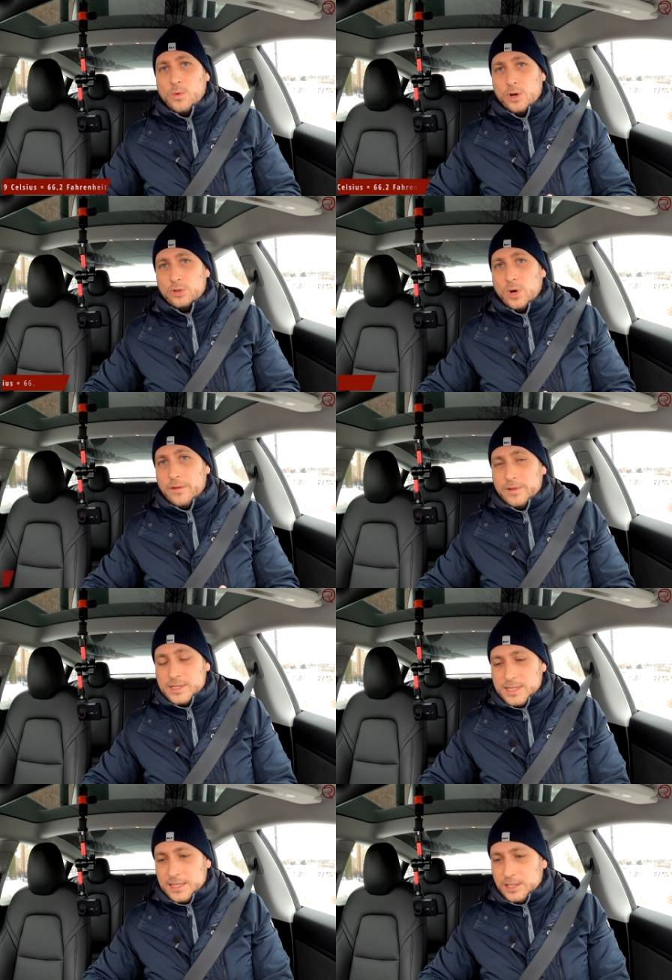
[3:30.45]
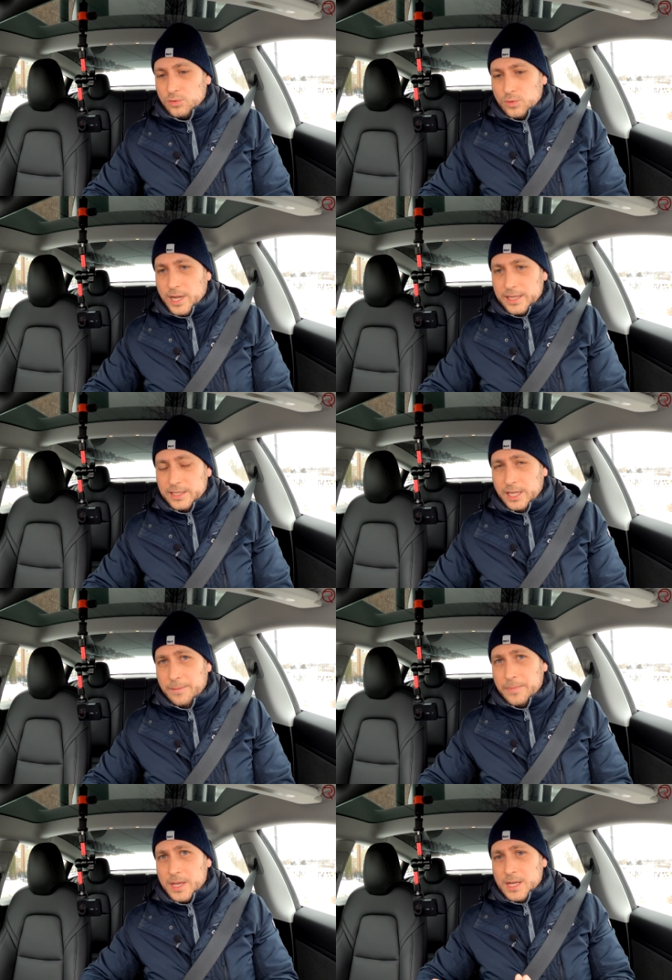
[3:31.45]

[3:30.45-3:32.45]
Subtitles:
we're driving set to 19.